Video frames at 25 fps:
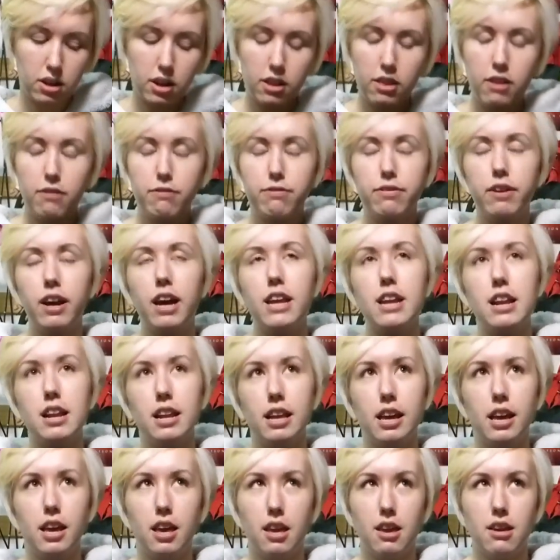And then
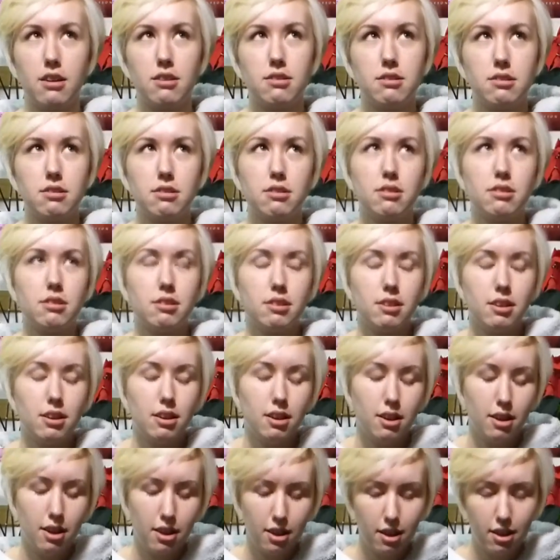finally,
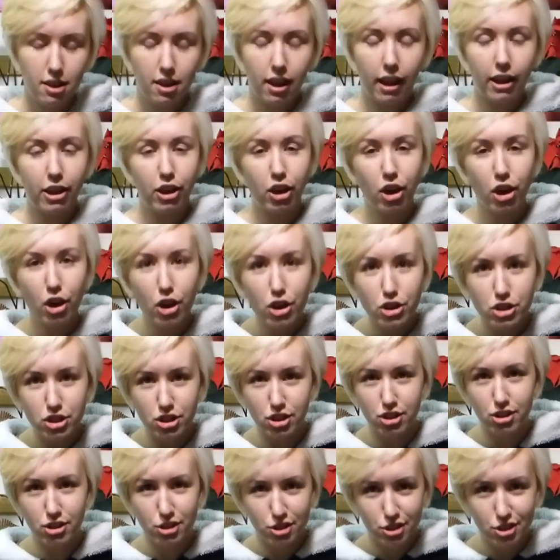I
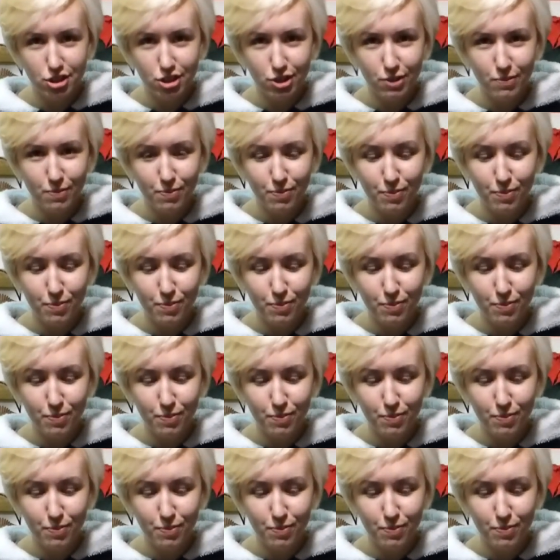couldn't